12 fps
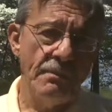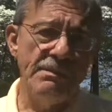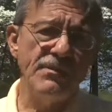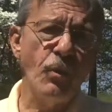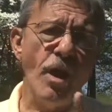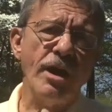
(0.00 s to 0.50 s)

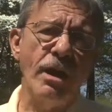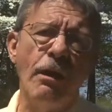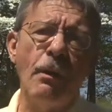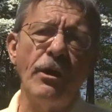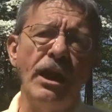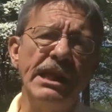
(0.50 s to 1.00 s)
Now before I
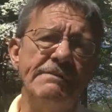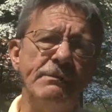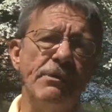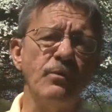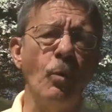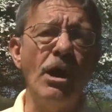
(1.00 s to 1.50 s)
go, I want to leave
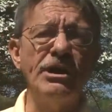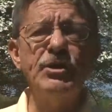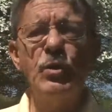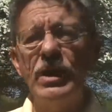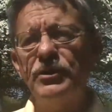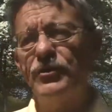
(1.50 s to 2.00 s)
you with
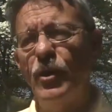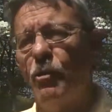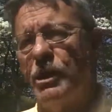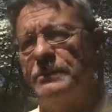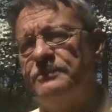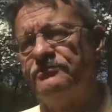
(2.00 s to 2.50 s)
one quick
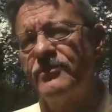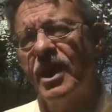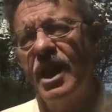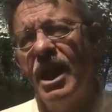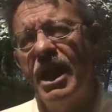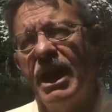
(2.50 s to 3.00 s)
story.
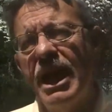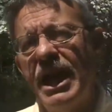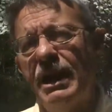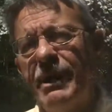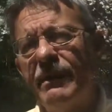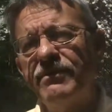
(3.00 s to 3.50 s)

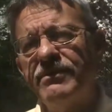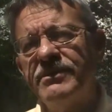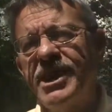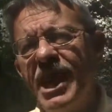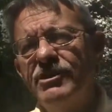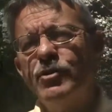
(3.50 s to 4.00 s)
About
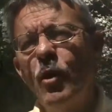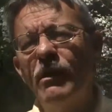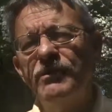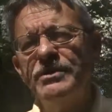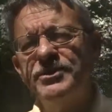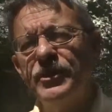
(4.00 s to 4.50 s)
10,
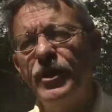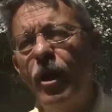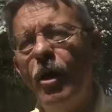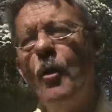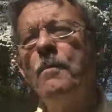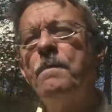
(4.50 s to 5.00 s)
12 years
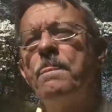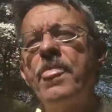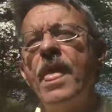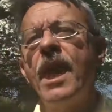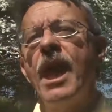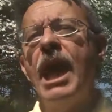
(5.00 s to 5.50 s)
ago,
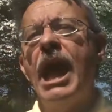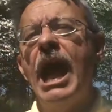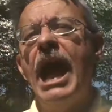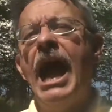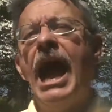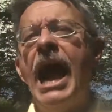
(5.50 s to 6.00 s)

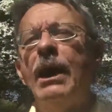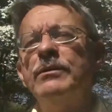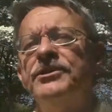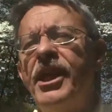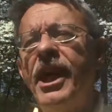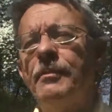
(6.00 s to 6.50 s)
I
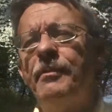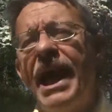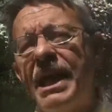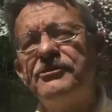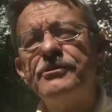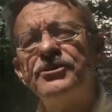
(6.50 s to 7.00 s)
was at a
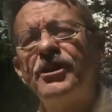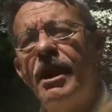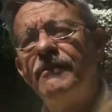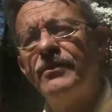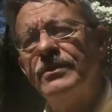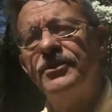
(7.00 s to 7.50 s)
pastor's
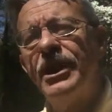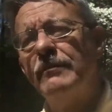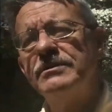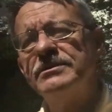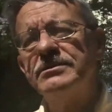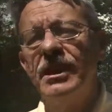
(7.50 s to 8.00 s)
conference.
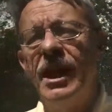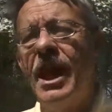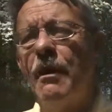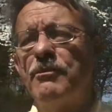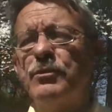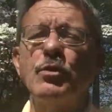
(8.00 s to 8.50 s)
I was
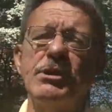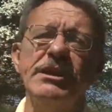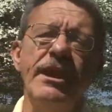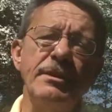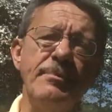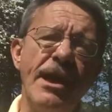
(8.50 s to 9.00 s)

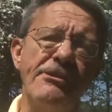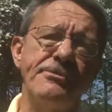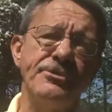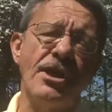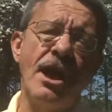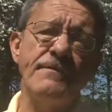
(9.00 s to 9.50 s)
working at a
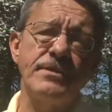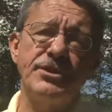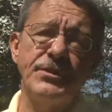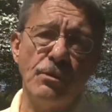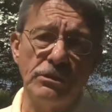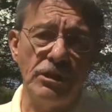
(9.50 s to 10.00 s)
pastor's
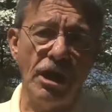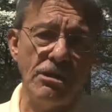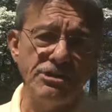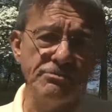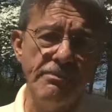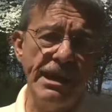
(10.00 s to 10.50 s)
conference for a
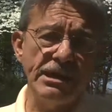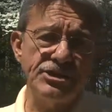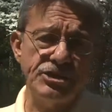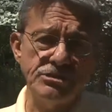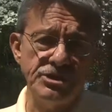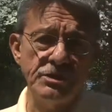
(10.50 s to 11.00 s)
large
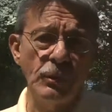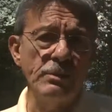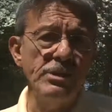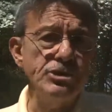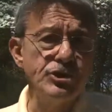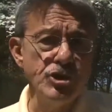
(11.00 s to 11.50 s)
megachurch.
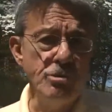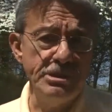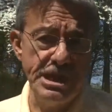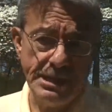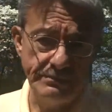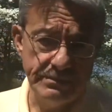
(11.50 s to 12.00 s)
We were in
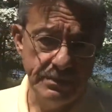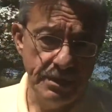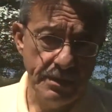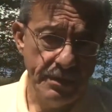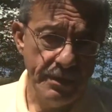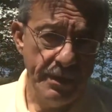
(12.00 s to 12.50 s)
Germany.
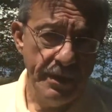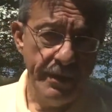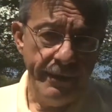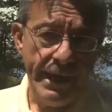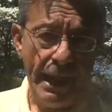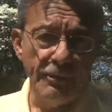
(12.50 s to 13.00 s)

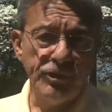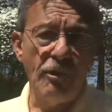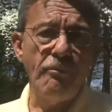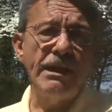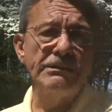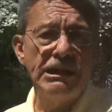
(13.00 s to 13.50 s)
And I was
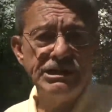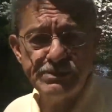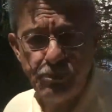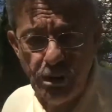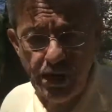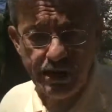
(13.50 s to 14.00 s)
on my
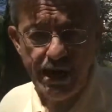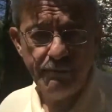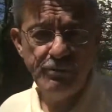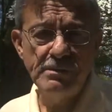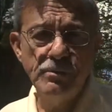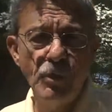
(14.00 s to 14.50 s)
lunch break
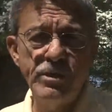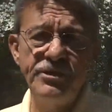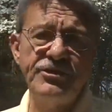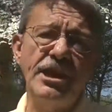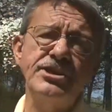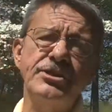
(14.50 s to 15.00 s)
after the
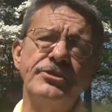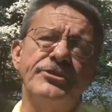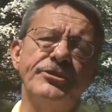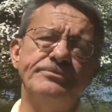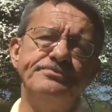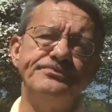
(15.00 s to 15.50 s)
morning
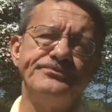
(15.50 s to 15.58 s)
sessions.